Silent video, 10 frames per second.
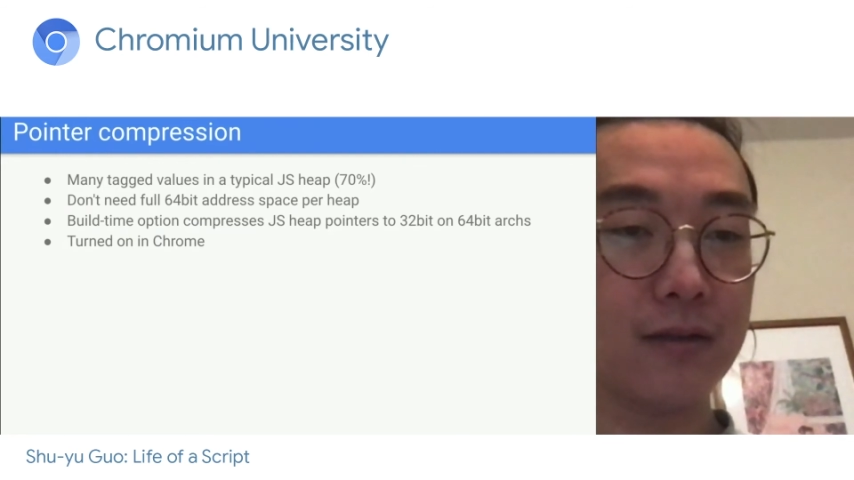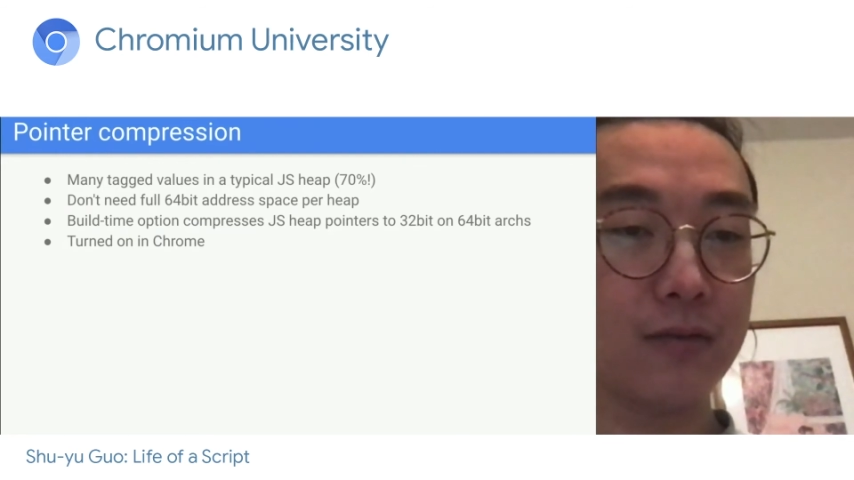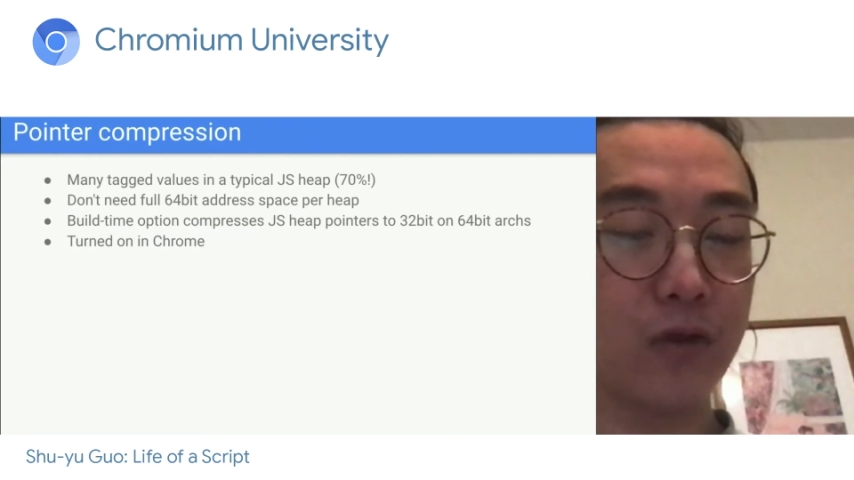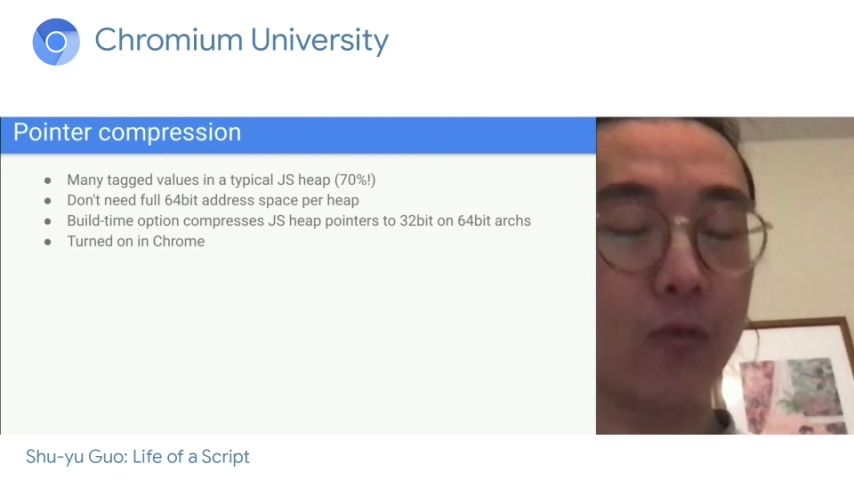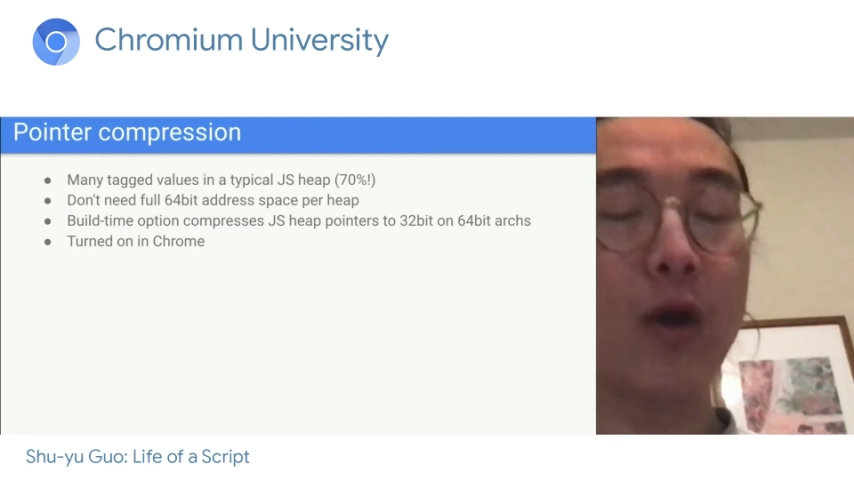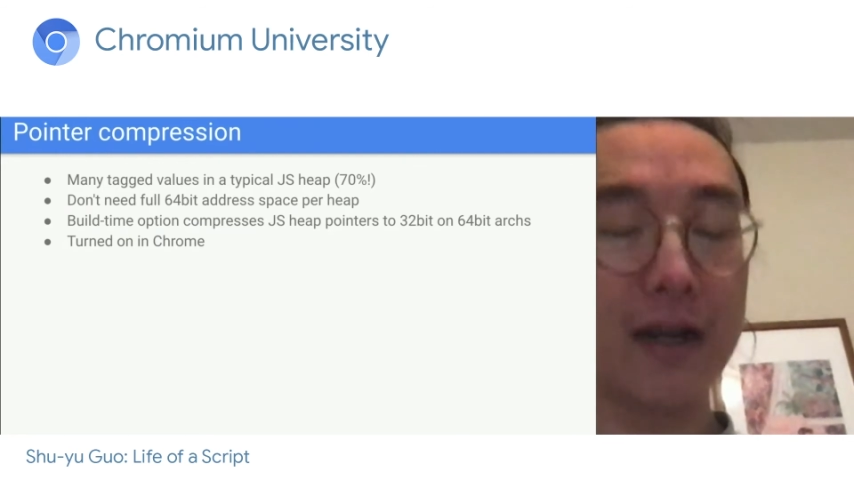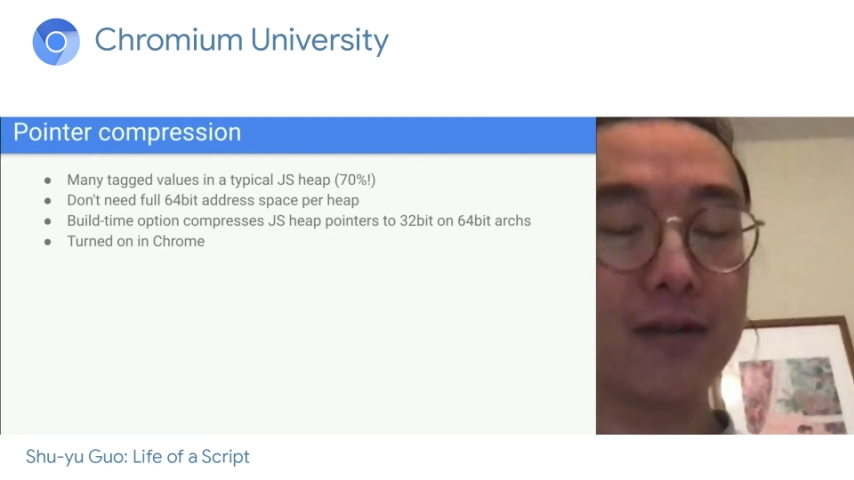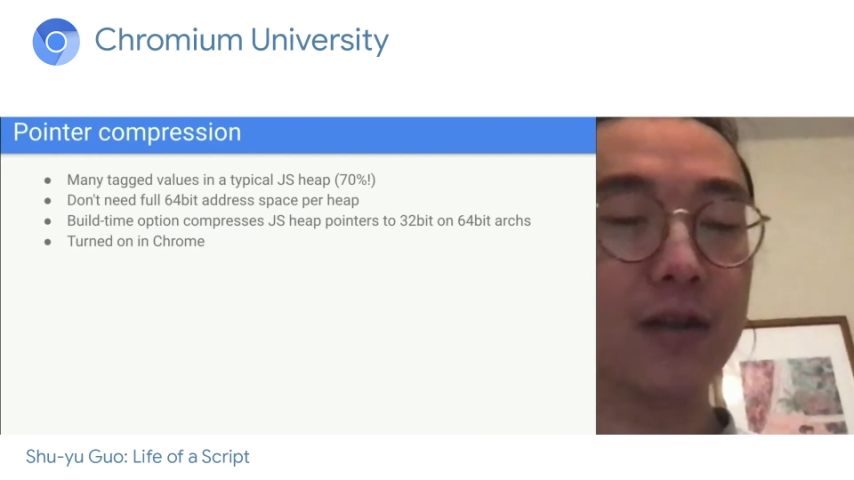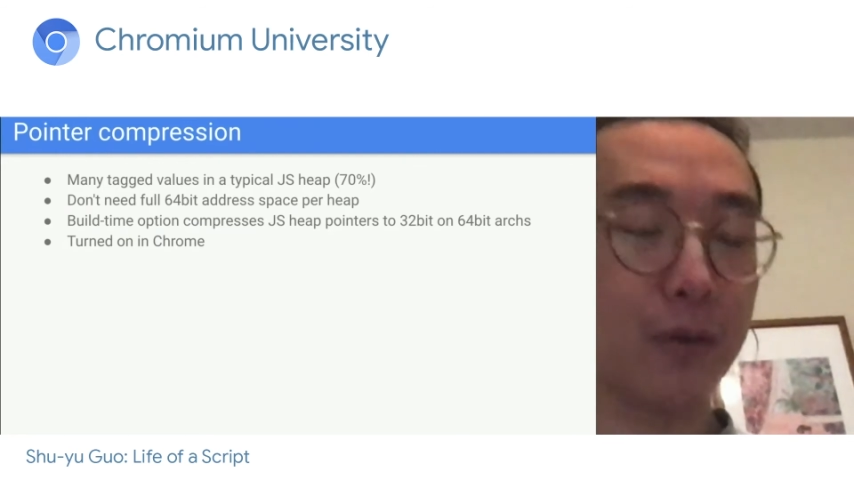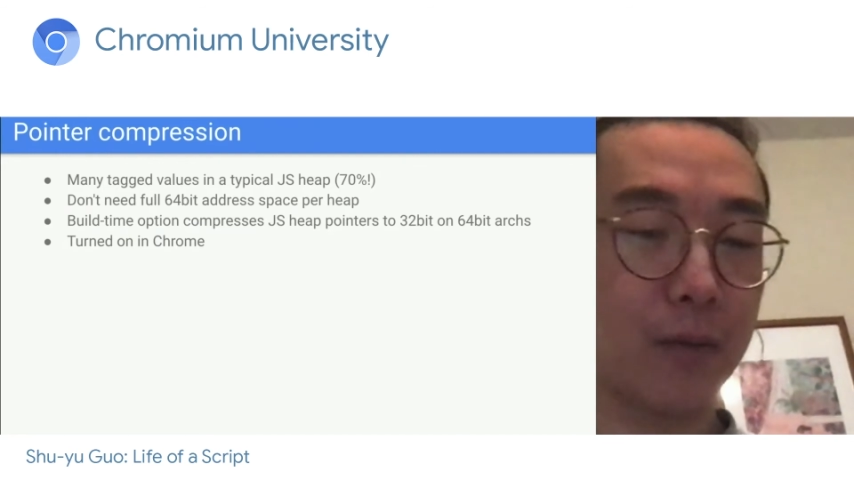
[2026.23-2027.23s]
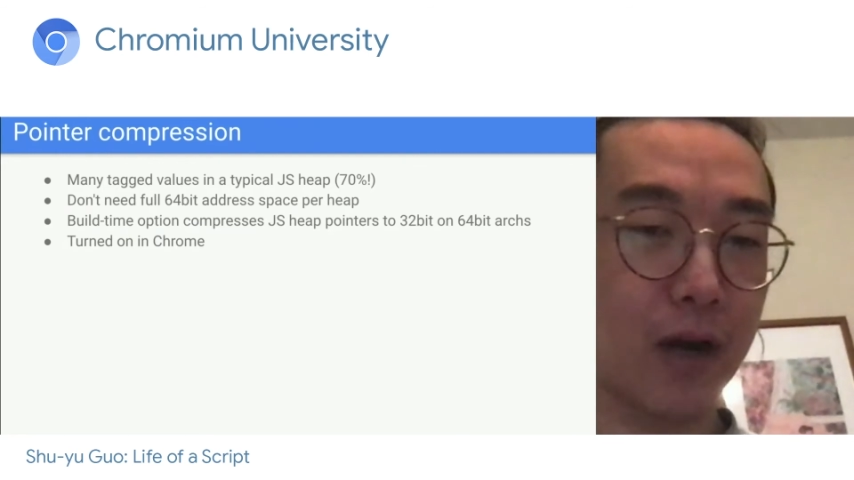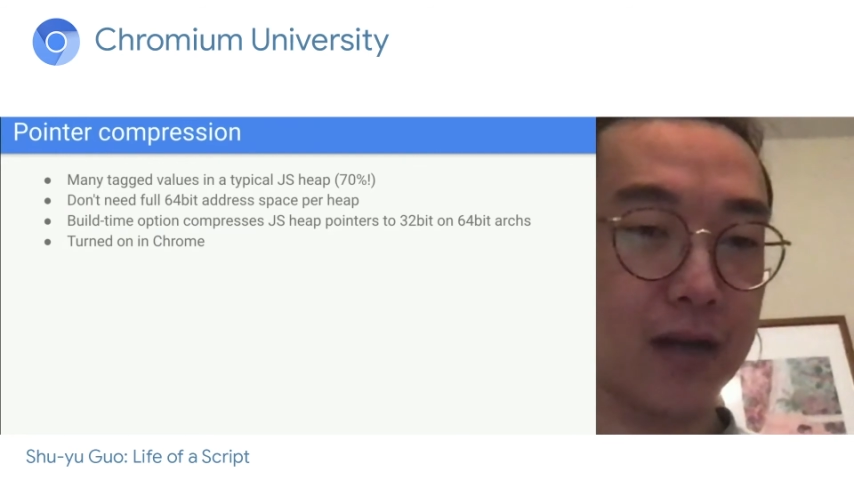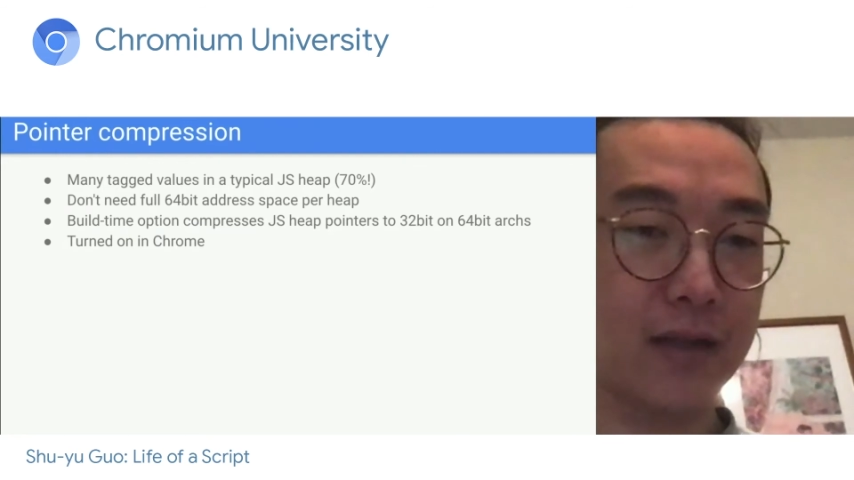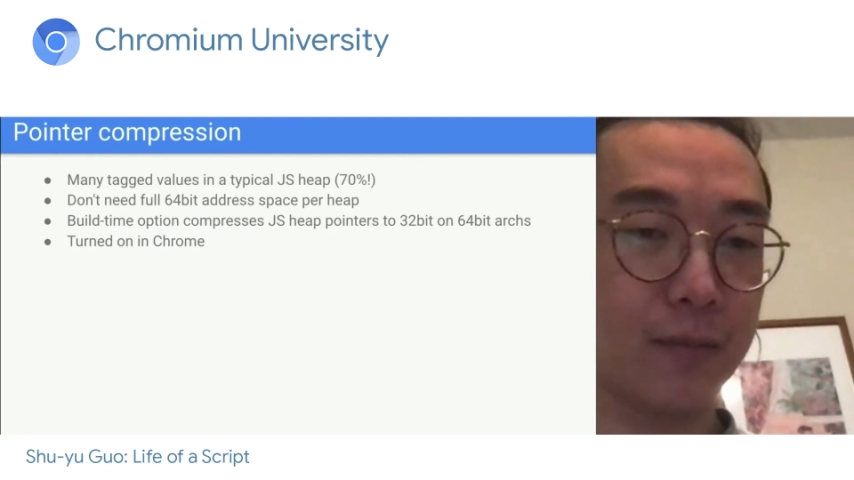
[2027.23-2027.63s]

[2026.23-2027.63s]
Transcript: We have one isolate per process,